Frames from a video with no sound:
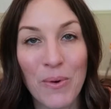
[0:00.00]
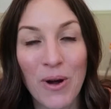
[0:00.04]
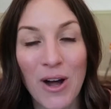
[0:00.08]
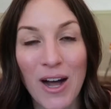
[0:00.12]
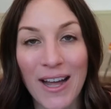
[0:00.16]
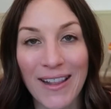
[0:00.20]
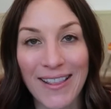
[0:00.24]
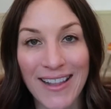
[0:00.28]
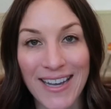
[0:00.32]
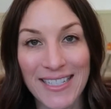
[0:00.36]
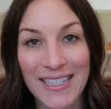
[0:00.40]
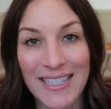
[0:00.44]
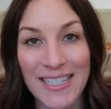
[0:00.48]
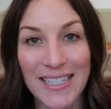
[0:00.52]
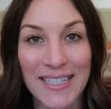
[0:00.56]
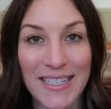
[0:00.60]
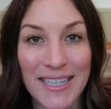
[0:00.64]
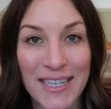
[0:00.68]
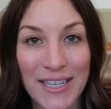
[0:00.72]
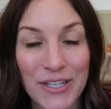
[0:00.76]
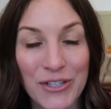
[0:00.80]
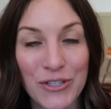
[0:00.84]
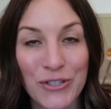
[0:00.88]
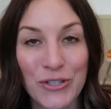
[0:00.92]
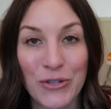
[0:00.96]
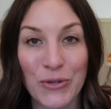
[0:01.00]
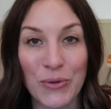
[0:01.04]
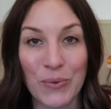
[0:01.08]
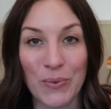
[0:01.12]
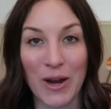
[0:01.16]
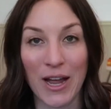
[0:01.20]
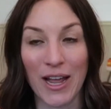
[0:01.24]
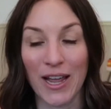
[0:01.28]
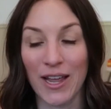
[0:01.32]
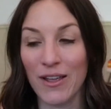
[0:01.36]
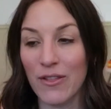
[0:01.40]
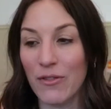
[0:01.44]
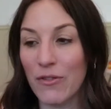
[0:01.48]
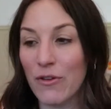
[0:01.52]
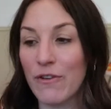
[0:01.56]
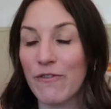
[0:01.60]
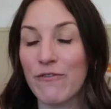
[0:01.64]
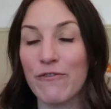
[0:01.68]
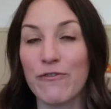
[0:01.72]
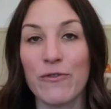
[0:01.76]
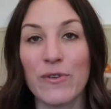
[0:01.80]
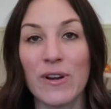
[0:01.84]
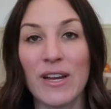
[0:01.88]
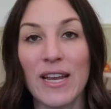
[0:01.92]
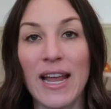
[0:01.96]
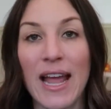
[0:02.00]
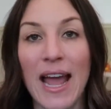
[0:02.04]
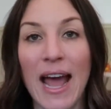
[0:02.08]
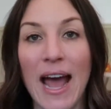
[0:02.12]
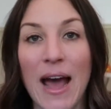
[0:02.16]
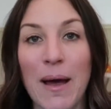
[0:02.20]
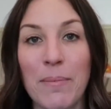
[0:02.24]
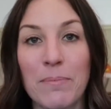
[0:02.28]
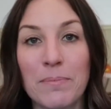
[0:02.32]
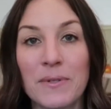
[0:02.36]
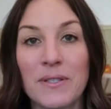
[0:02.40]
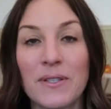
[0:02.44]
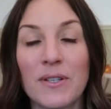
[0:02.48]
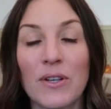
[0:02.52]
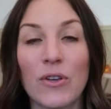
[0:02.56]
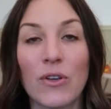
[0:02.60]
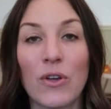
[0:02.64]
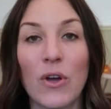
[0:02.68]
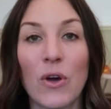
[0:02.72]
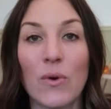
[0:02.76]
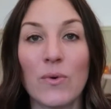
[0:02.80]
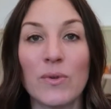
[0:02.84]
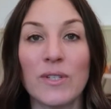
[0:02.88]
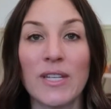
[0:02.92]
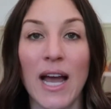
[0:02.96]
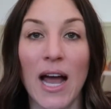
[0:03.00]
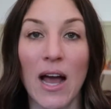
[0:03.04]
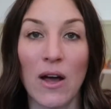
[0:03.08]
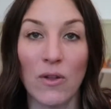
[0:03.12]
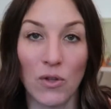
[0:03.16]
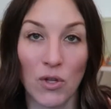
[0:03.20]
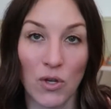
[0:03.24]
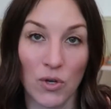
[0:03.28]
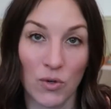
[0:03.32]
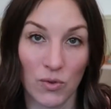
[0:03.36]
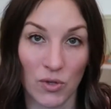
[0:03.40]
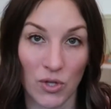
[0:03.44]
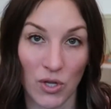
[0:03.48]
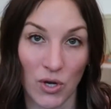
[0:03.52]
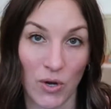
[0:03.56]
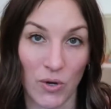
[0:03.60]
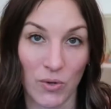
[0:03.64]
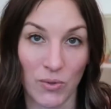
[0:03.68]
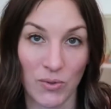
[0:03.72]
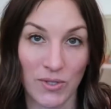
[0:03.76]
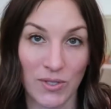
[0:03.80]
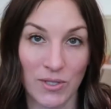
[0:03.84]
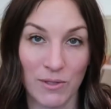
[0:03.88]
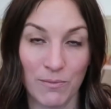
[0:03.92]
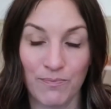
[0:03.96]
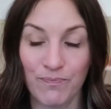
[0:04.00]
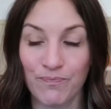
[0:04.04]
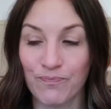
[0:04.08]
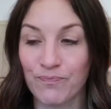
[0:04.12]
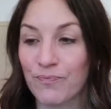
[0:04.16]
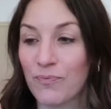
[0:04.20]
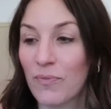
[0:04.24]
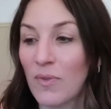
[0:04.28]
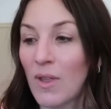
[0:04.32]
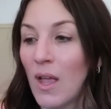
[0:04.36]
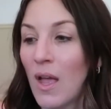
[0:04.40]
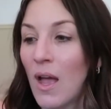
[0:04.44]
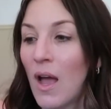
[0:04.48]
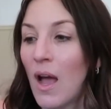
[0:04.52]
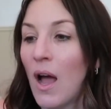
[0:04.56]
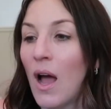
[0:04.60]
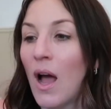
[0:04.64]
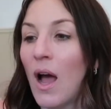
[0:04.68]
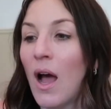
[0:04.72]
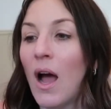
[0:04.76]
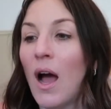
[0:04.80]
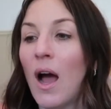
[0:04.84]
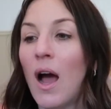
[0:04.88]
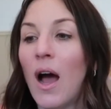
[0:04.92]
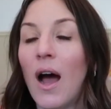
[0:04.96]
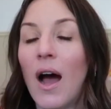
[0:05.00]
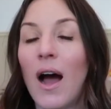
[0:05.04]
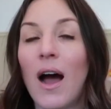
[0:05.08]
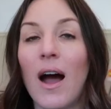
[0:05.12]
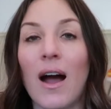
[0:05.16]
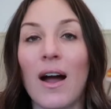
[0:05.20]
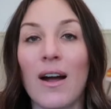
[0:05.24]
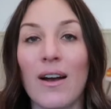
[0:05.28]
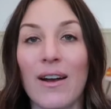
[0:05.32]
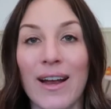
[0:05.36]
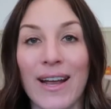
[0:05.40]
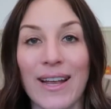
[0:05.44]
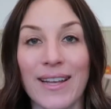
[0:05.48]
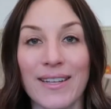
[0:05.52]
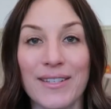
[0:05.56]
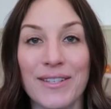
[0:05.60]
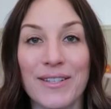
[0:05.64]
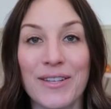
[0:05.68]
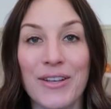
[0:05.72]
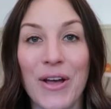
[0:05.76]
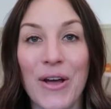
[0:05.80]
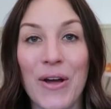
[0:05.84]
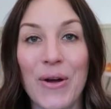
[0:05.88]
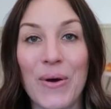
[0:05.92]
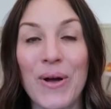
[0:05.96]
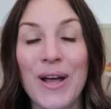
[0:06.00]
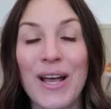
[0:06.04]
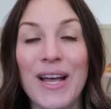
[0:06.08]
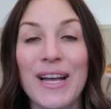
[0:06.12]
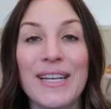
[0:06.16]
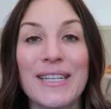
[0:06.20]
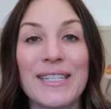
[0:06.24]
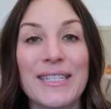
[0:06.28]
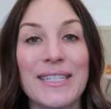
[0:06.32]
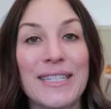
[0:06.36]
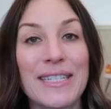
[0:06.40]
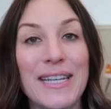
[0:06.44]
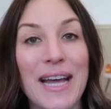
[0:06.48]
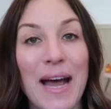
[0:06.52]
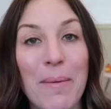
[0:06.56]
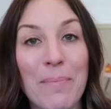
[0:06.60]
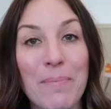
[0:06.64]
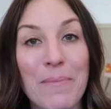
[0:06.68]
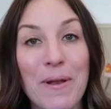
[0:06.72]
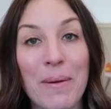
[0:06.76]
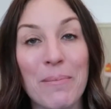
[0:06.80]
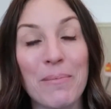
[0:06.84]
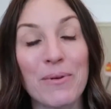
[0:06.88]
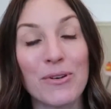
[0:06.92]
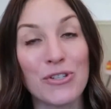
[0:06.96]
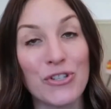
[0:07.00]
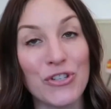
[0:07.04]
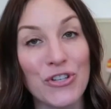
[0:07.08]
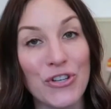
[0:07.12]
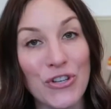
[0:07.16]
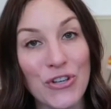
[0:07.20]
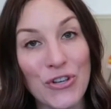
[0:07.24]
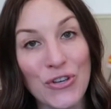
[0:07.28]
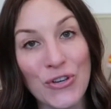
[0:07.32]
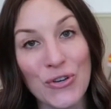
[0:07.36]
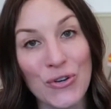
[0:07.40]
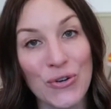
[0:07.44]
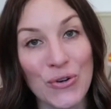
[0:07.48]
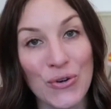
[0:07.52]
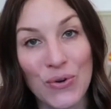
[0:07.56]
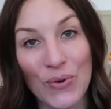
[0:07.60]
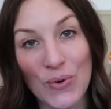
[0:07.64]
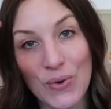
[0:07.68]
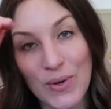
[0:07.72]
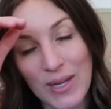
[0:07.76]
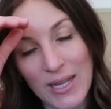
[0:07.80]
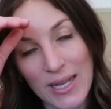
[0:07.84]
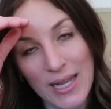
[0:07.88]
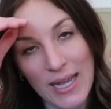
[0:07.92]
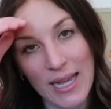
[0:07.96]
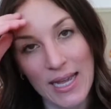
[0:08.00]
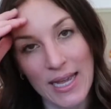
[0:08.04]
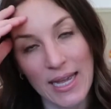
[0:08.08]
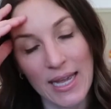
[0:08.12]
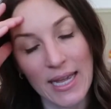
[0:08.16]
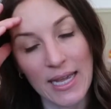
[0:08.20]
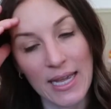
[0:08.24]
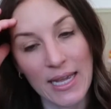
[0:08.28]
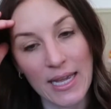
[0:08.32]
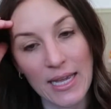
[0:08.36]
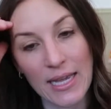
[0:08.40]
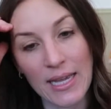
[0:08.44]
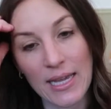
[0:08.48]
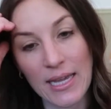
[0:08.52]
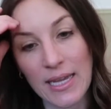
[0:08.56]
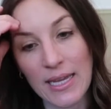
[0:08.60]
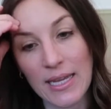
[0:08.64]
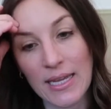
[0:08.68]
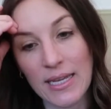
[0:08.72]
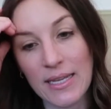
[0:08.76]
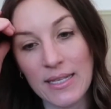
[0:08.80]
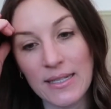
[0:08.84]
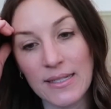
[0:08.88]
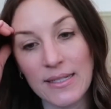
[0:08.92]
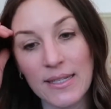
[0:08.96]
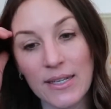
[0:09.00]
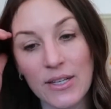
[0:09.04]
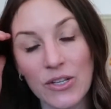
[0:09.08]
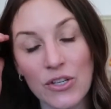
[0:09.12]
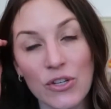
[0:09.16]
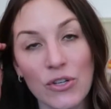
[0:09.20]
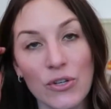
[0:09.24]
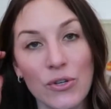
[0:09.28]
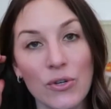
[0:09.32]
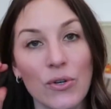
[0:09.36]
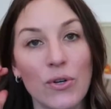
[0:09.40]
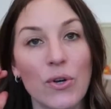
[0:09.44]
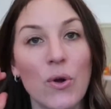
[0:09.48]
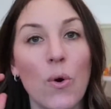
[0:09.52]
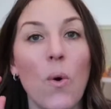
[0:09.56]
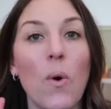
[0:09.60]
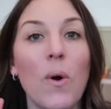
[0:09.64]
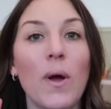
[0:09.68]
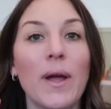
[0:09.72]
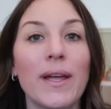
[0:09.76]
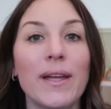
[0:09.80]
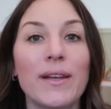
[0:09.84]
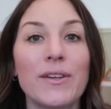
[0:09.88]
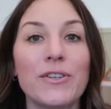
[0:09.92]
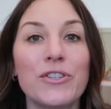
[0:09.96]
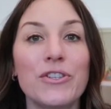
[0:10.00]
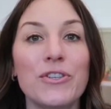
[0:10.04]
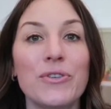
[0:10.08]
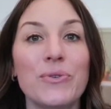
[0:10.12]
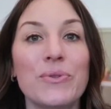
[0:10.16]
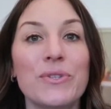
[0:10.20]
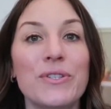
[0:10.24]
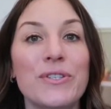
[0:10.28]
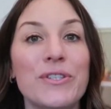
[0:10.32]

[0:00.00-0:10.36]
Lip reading: 1. That's easy to do, right? They're free apps. Go download those. All right, so step number 2 is you're going to